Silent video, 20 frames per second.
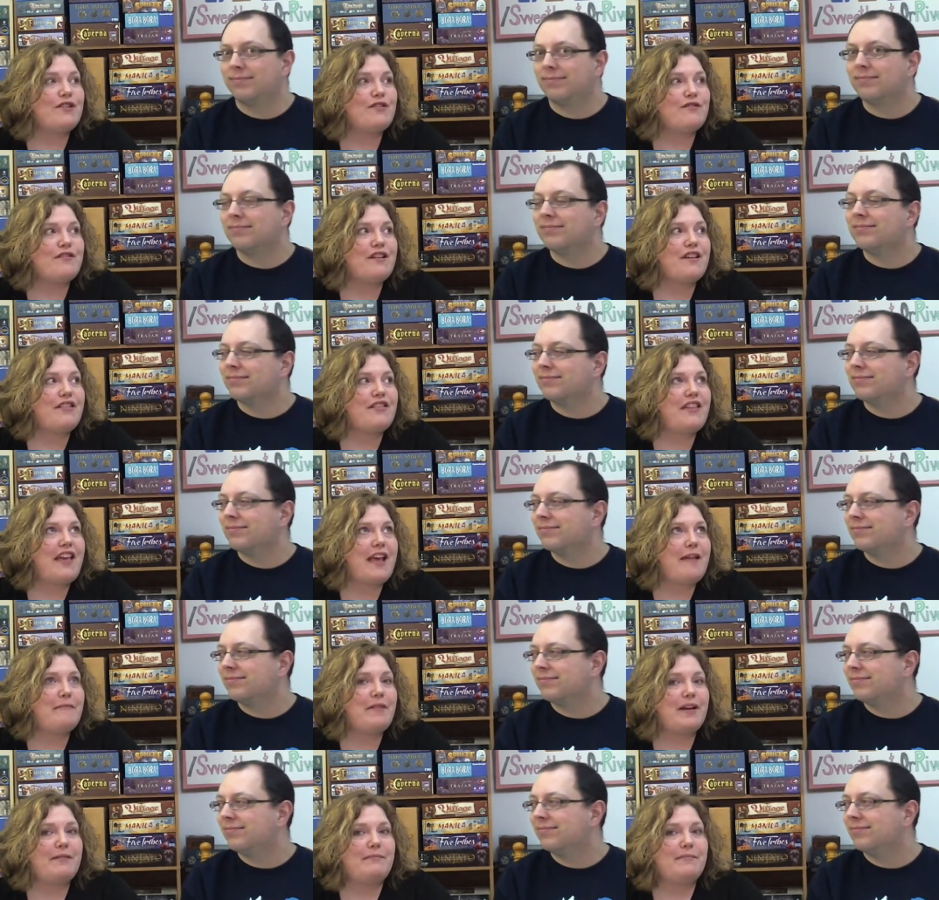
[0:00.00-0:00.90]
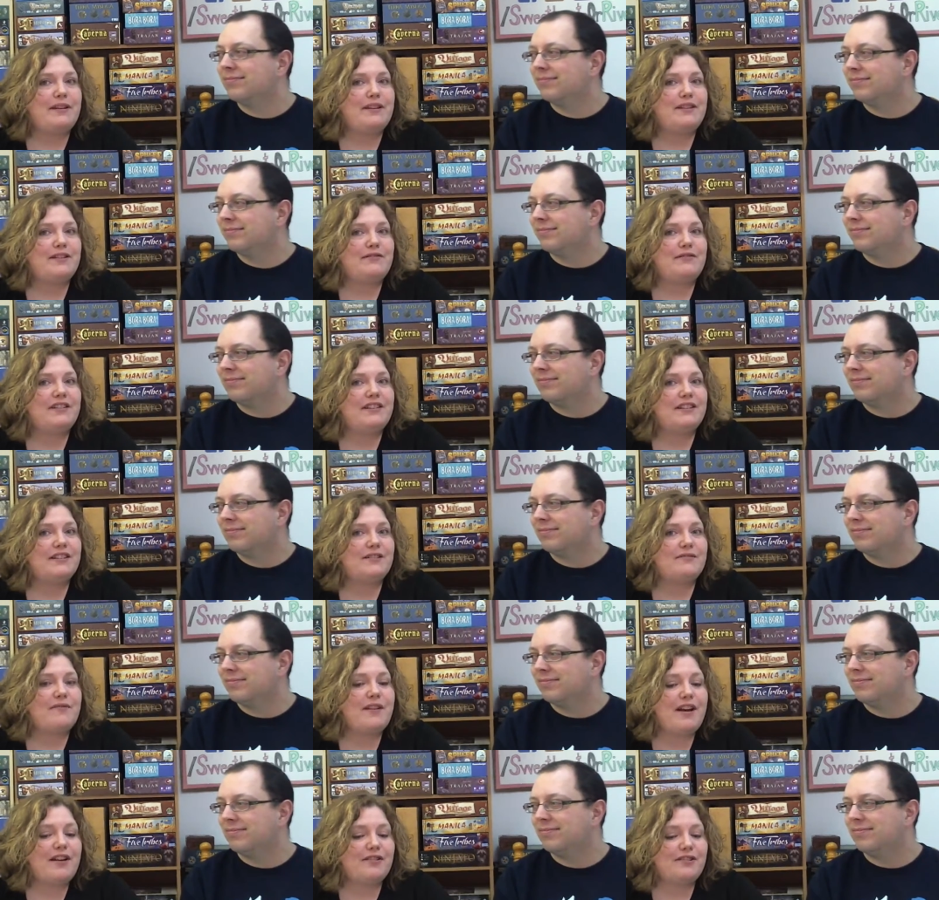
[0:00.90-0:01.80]
Speaker 1: you think they might be doing as
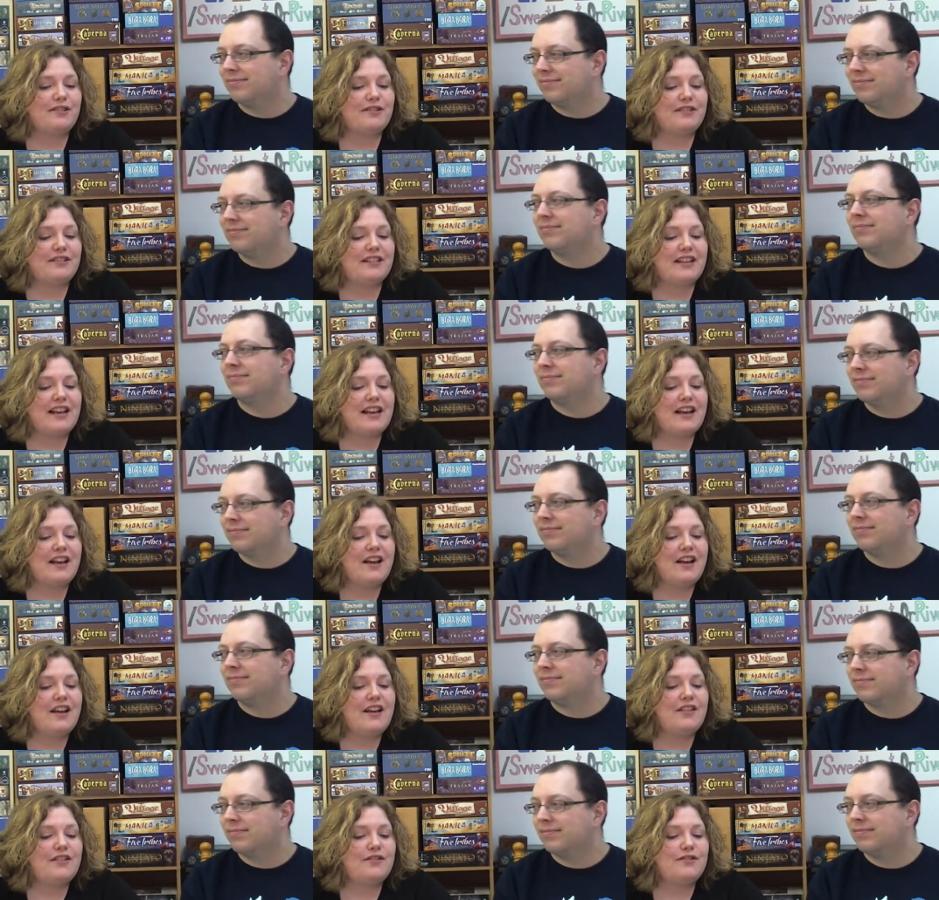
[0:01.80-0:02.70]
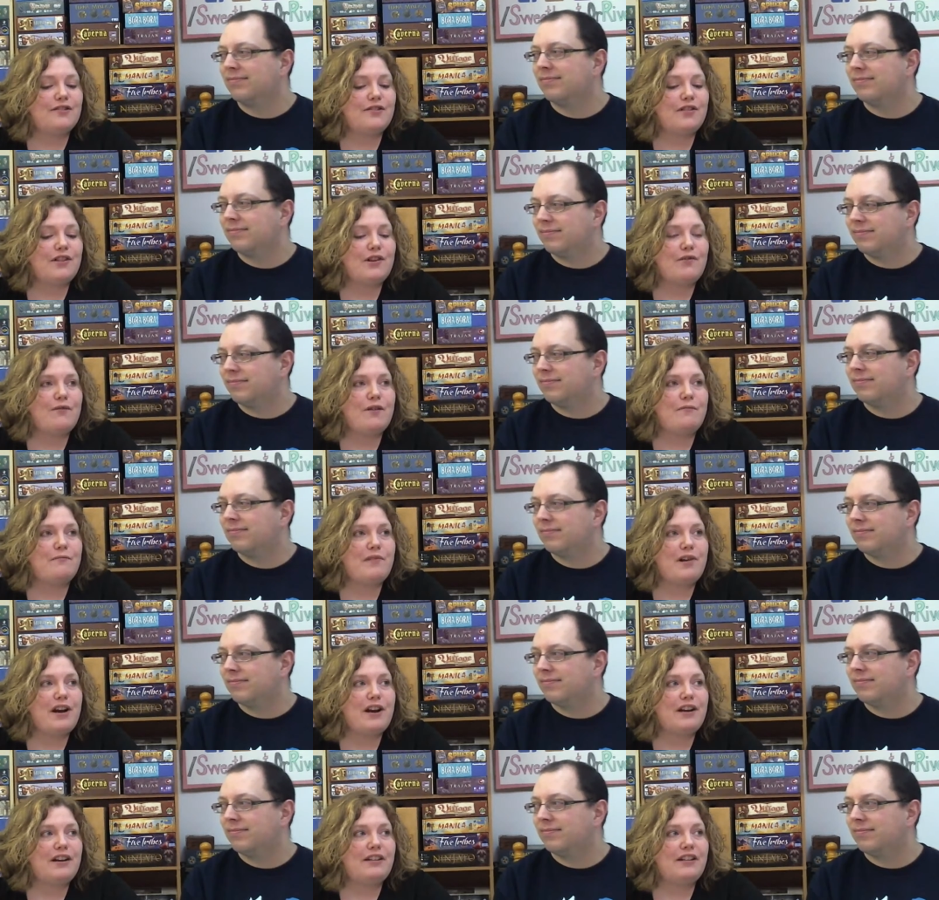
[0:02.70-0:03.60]
well. So it's like, there's only one
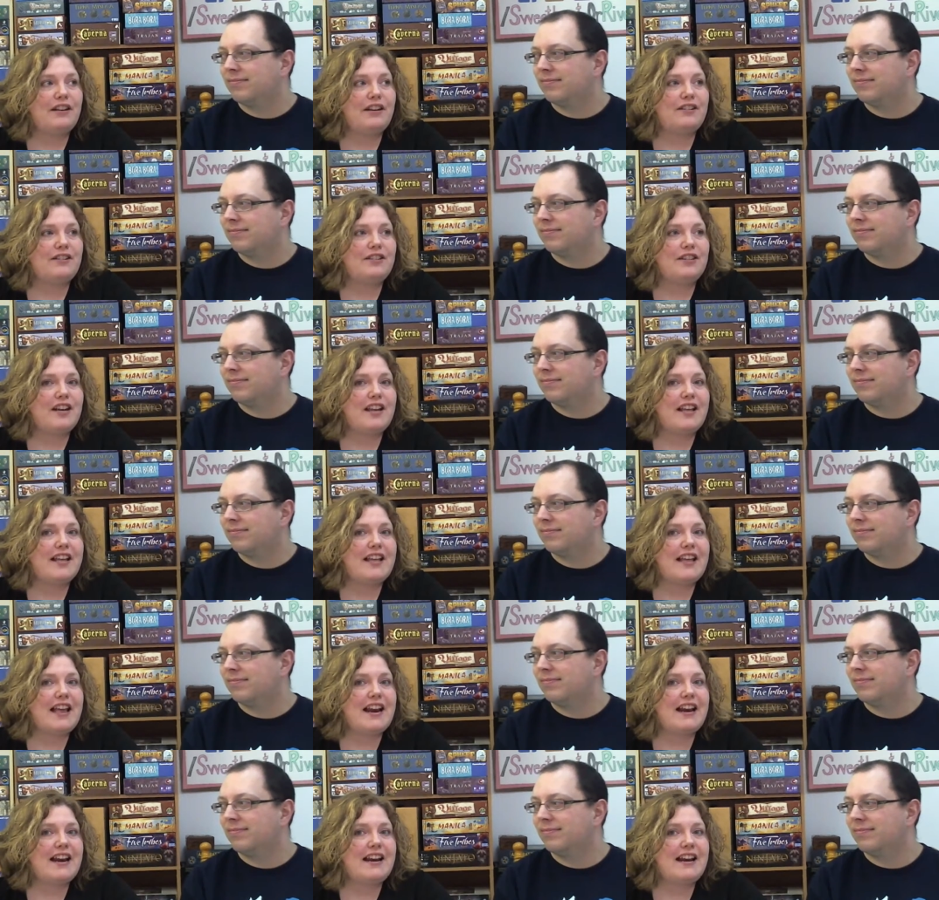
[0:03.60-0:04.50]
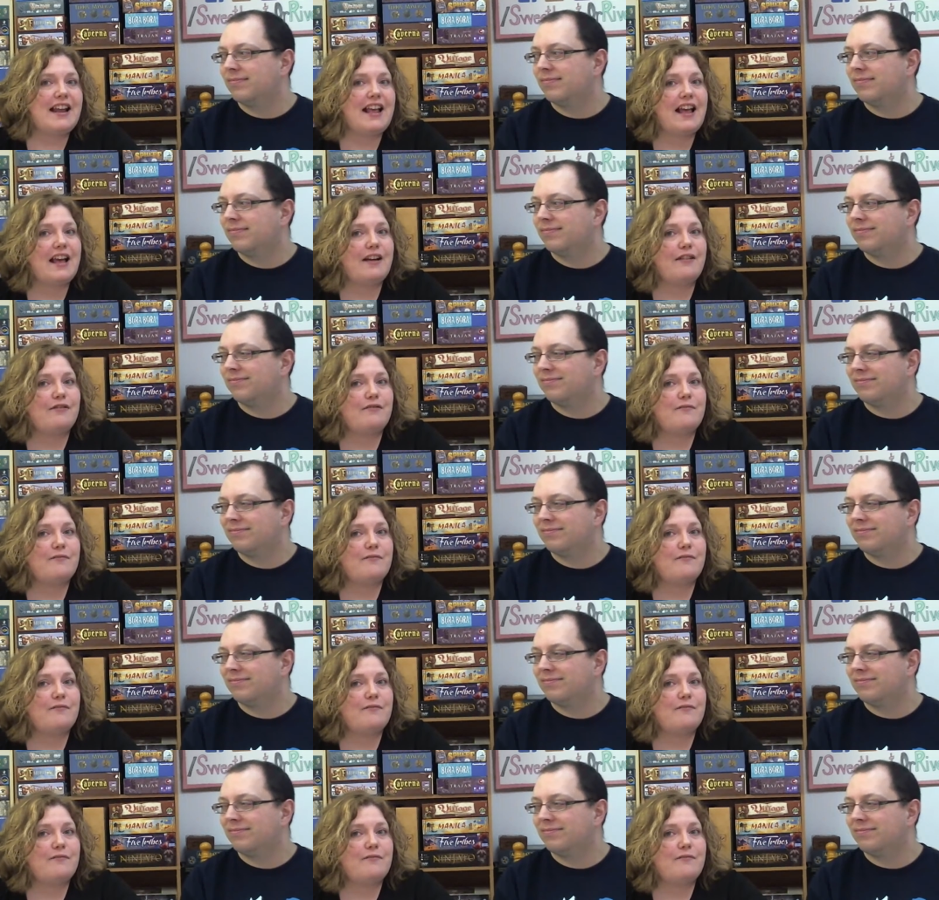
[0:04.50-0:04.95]
mine on there. Should I get it now or